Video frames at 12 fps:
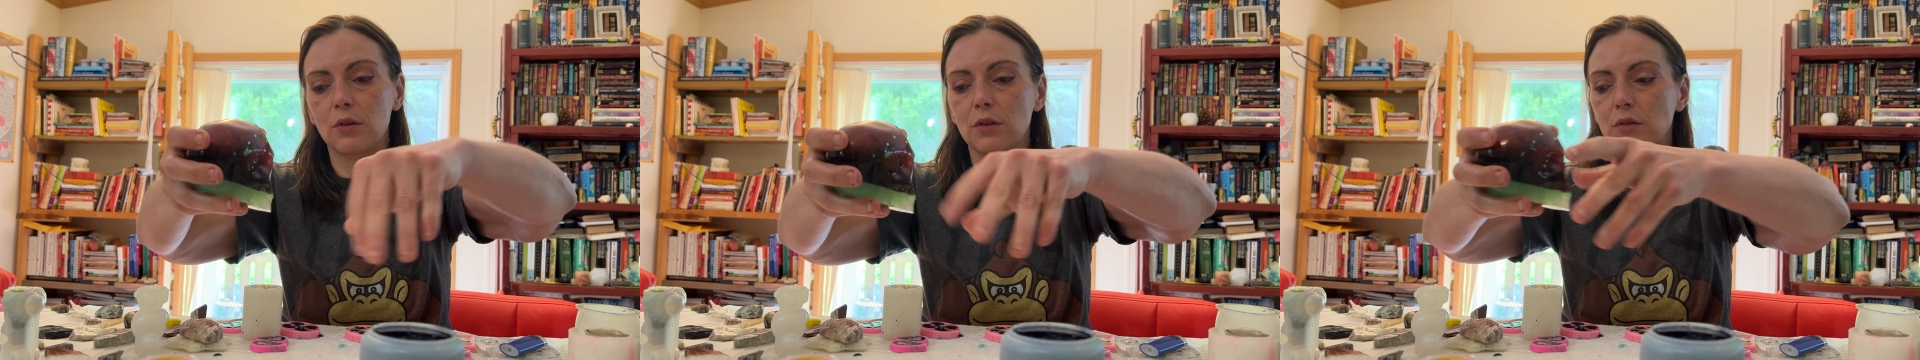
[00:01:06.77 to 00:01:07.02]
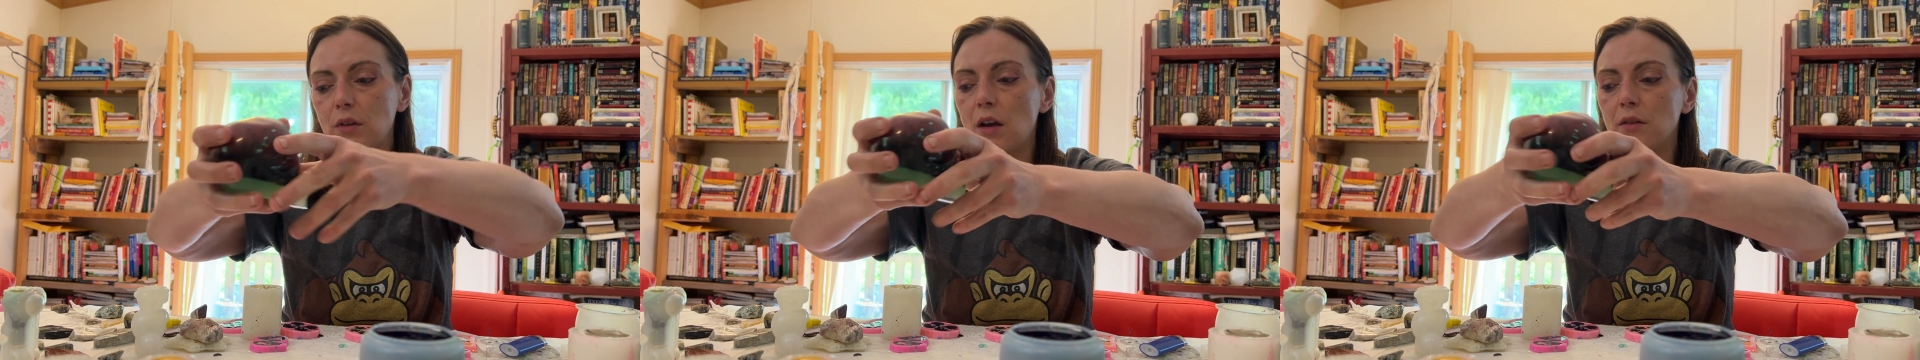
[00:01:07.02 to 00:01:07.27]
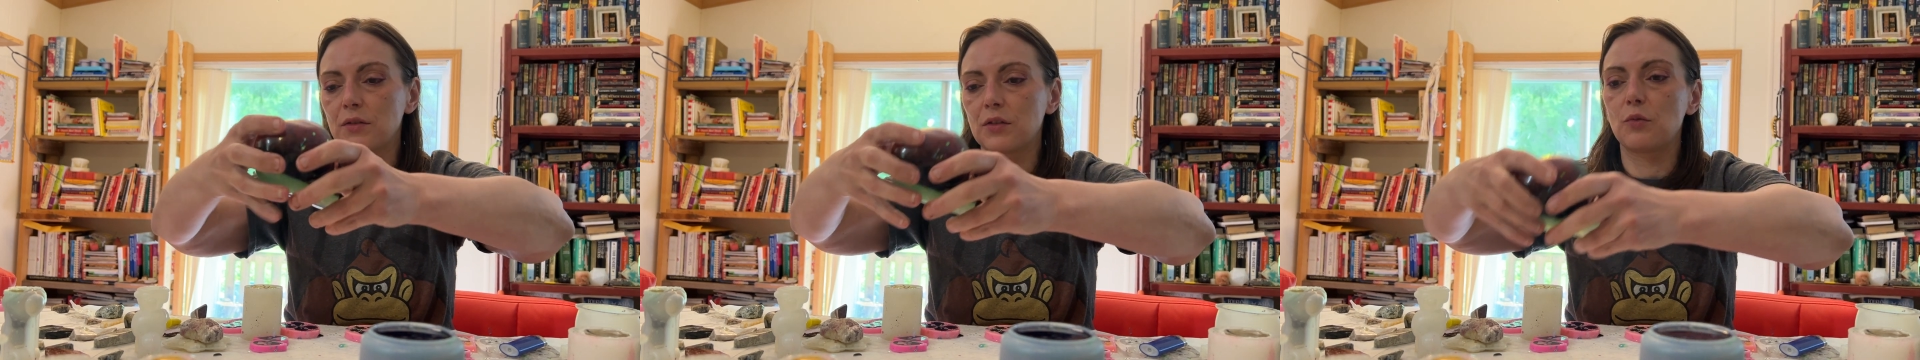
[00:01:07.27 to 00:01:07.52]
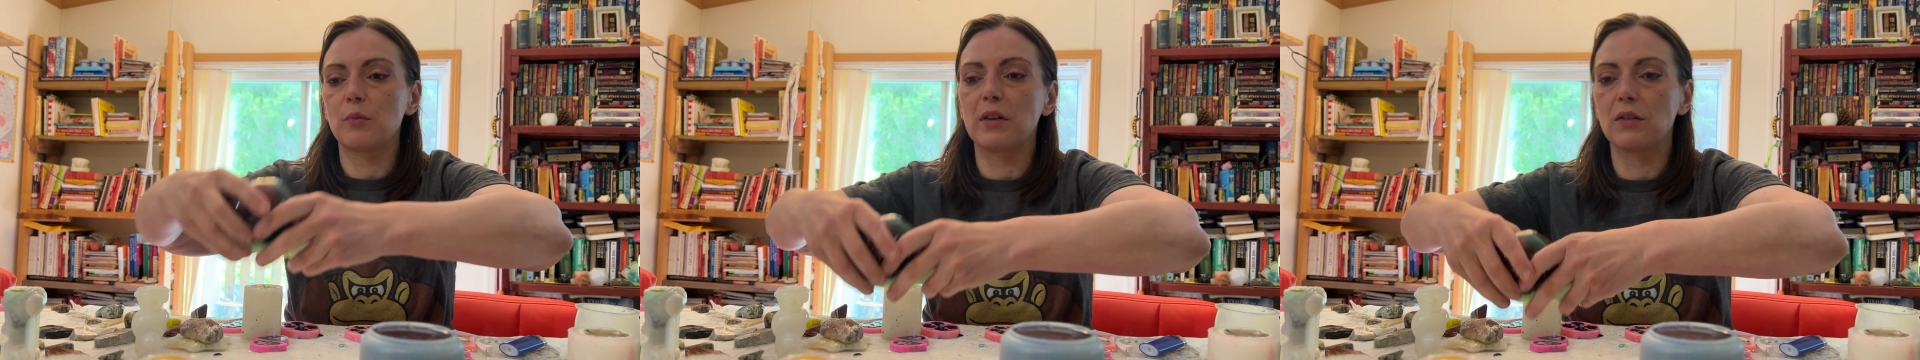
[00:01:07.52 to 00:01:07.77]
and I'll
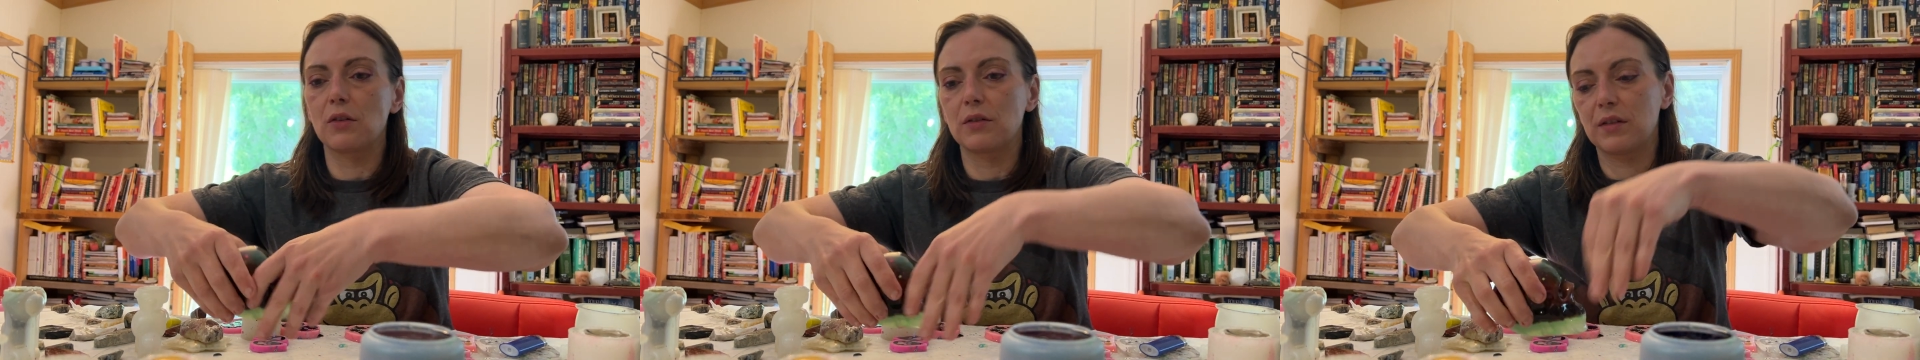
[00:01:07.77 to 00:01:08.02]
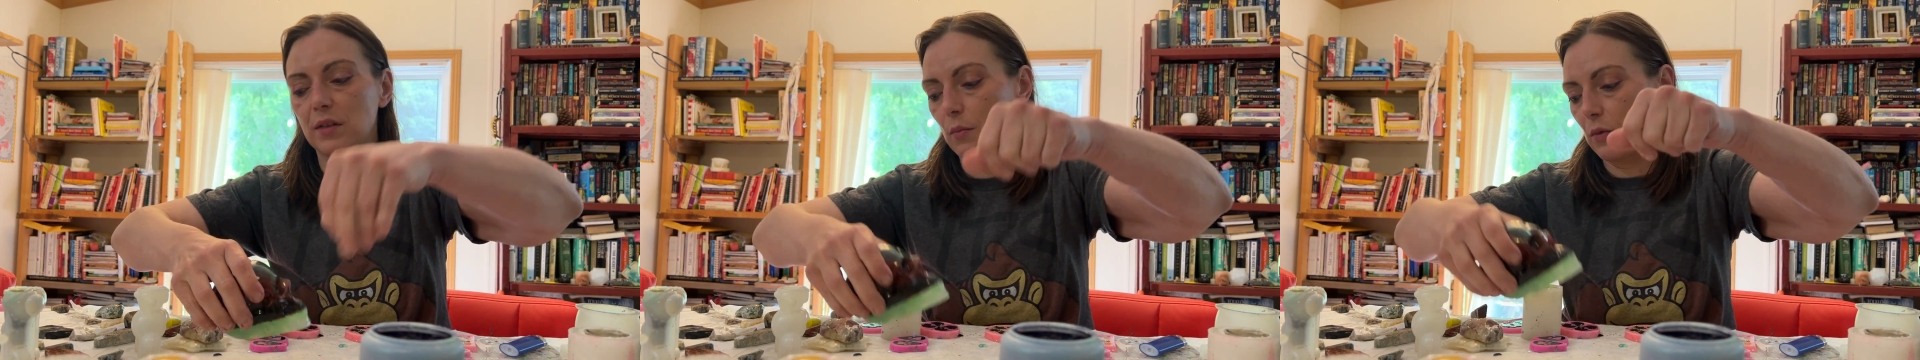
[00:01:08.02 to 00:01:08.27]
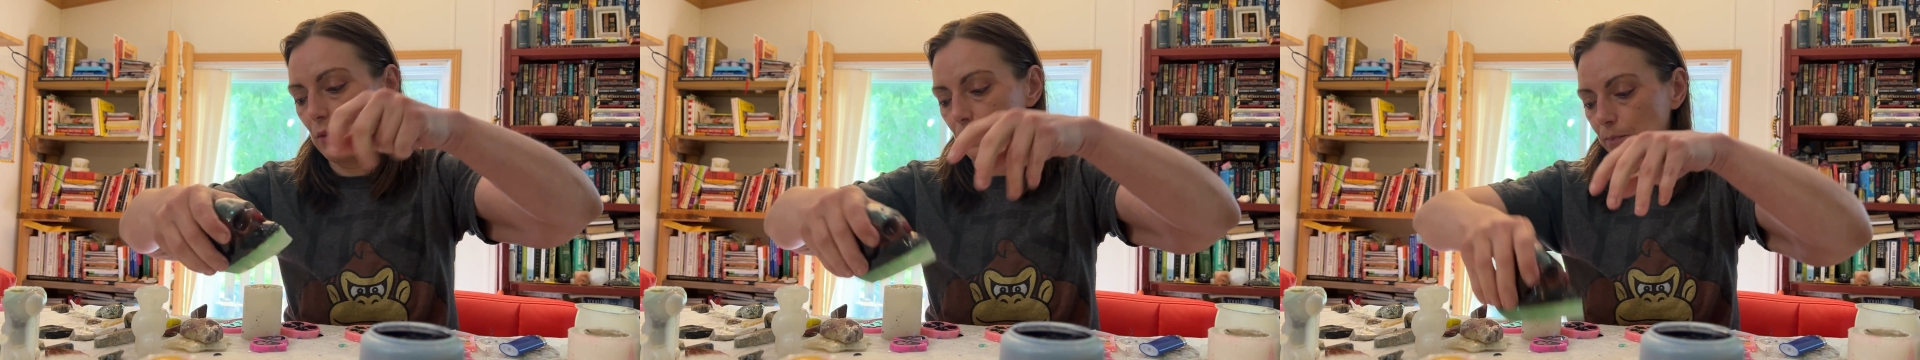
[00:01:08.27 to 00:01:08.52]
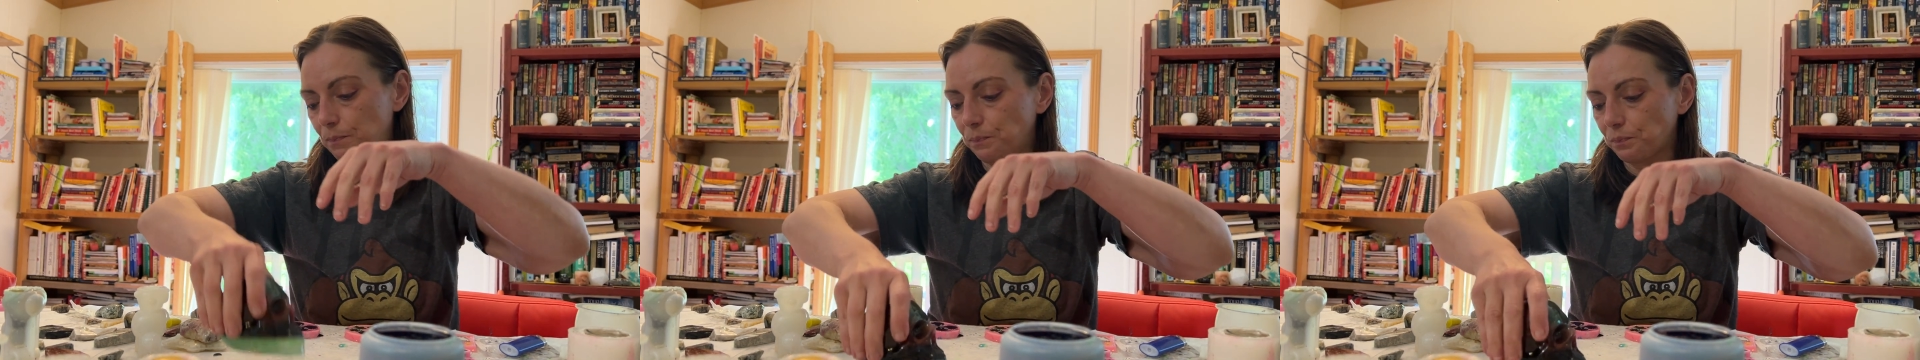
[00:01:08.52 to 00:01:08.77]
zoom in on some of them.